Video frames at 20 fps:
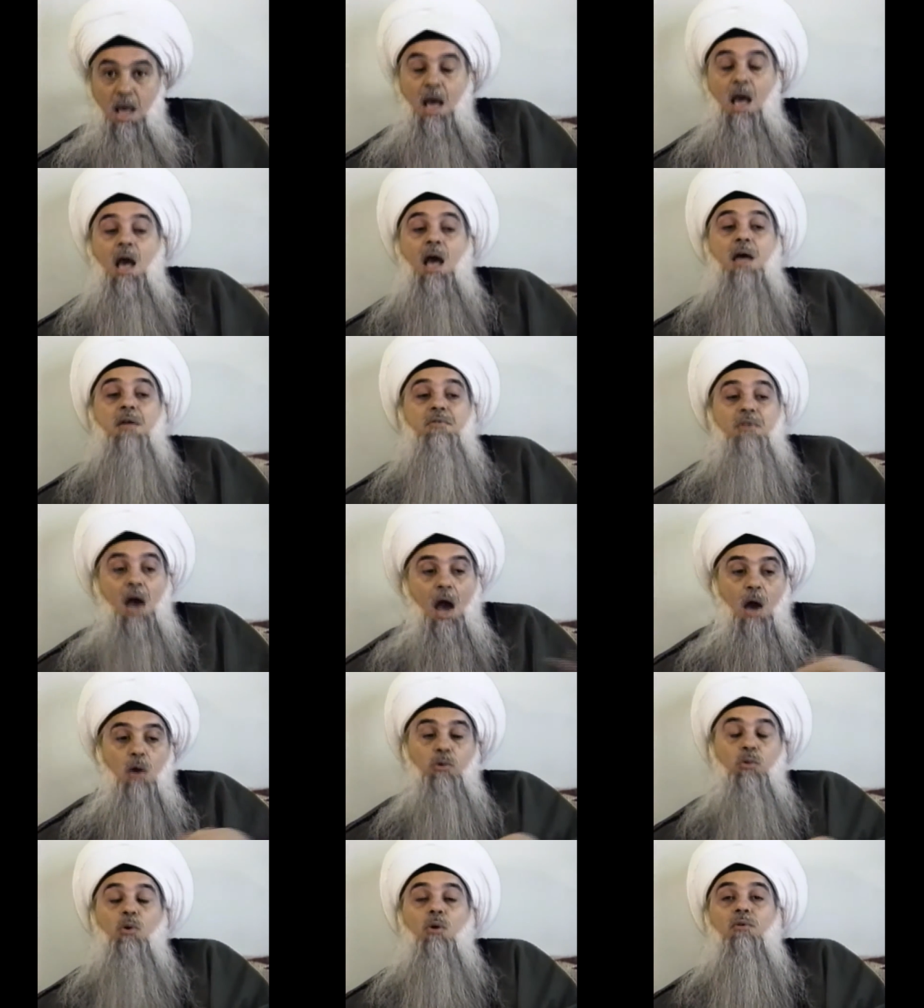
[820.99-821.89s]
And
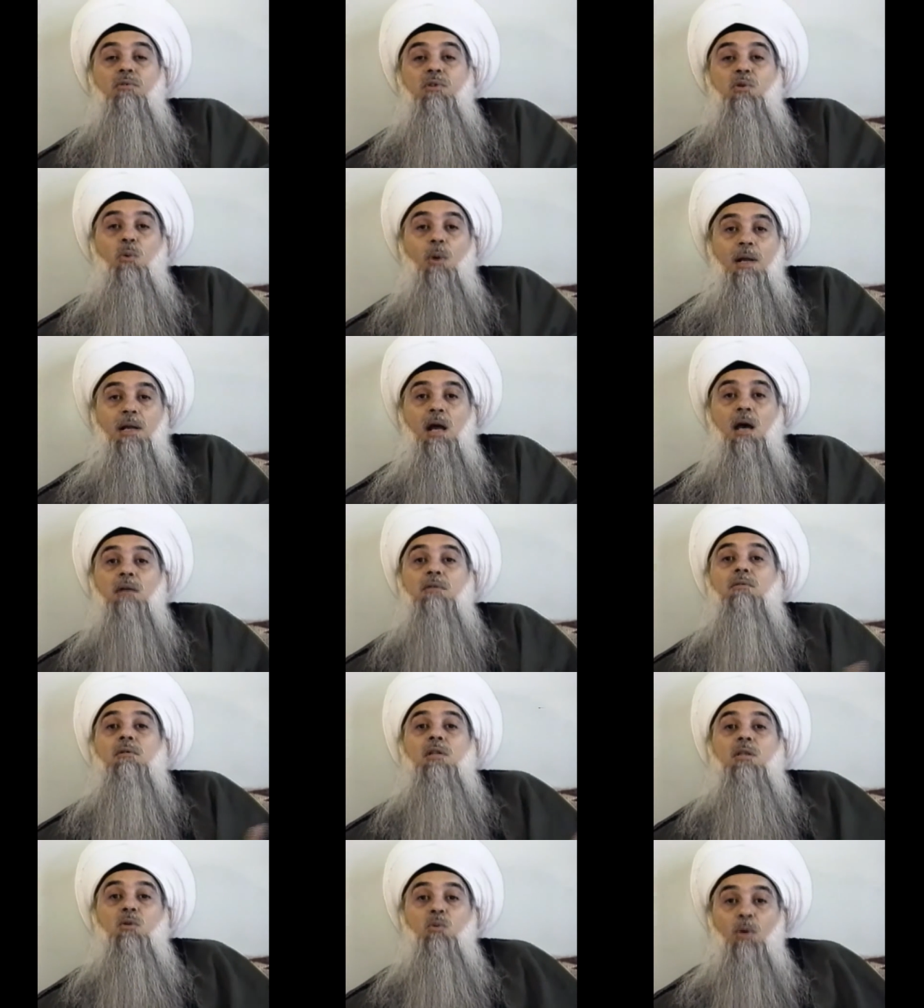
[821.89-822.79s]
out of the
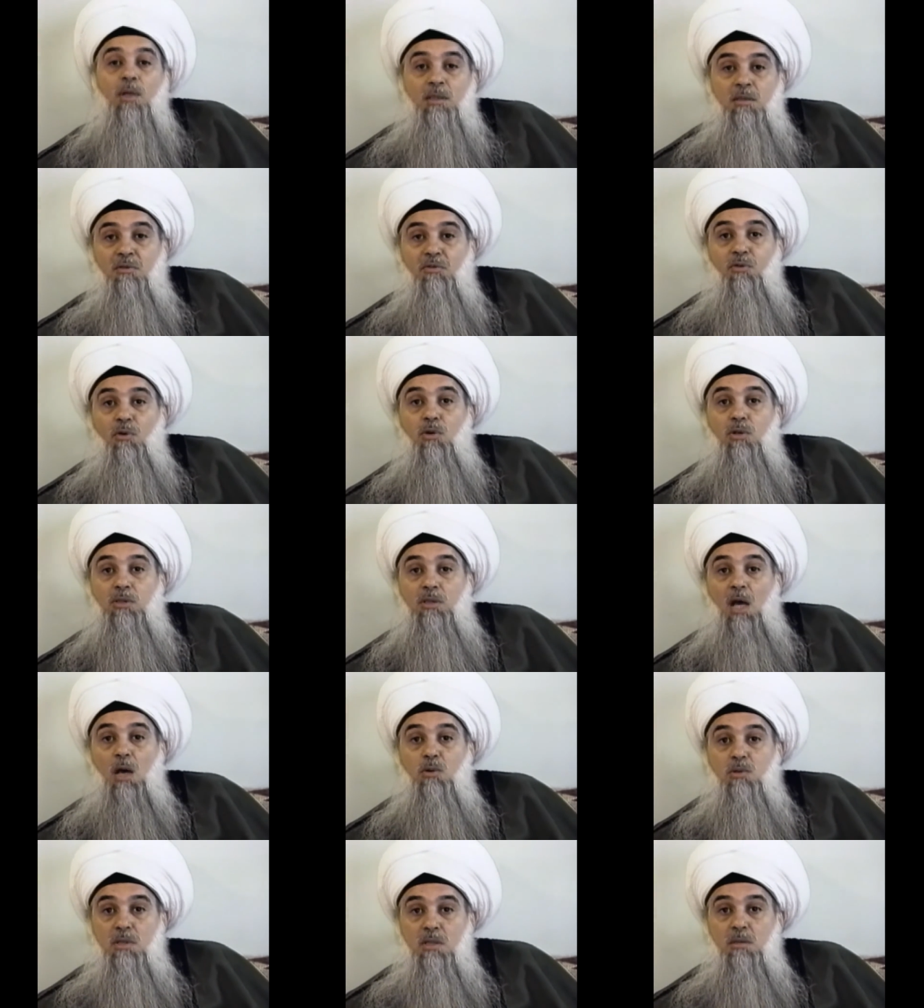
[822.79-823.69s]

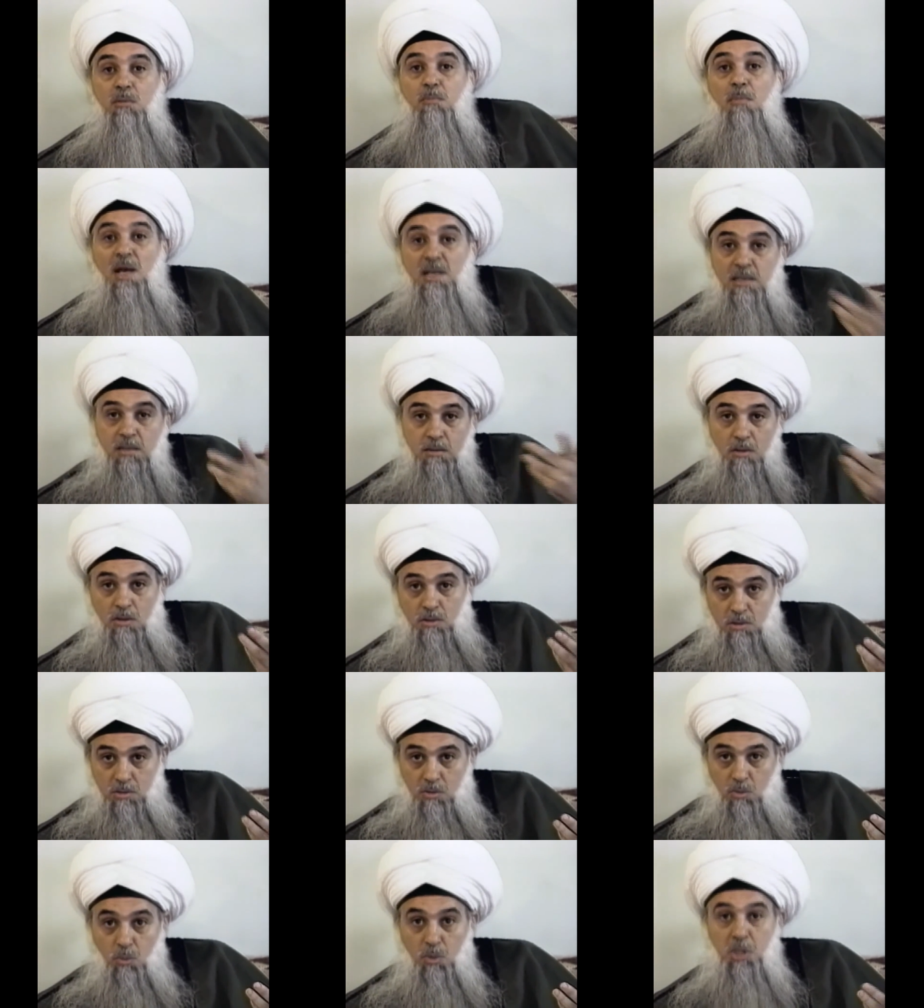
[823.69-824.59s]
124,000 masters
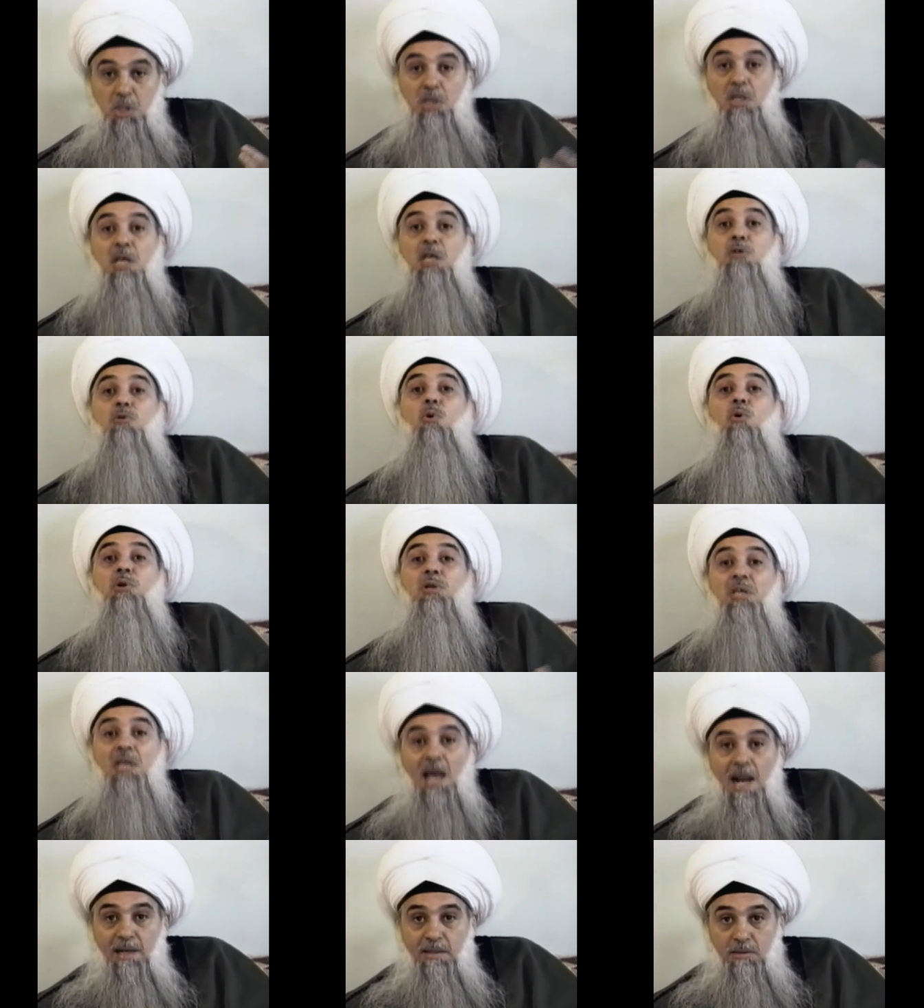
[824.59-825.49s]
which they know
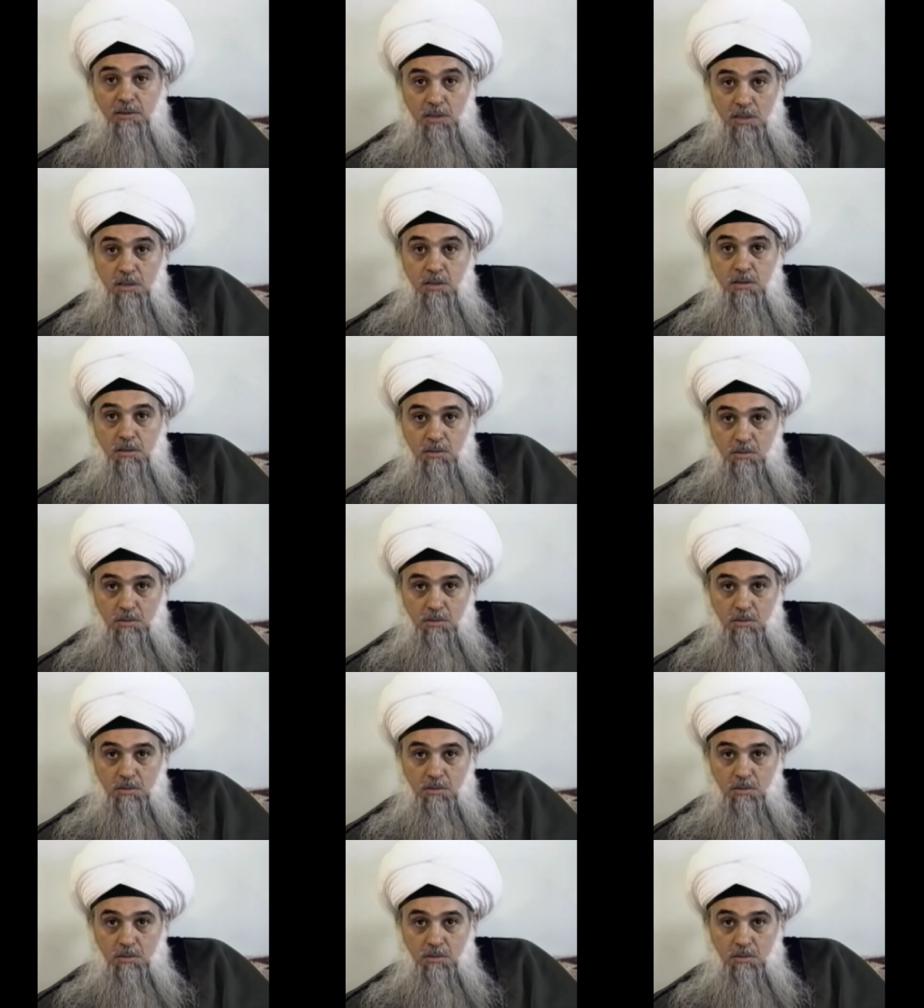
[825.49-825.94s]
realities,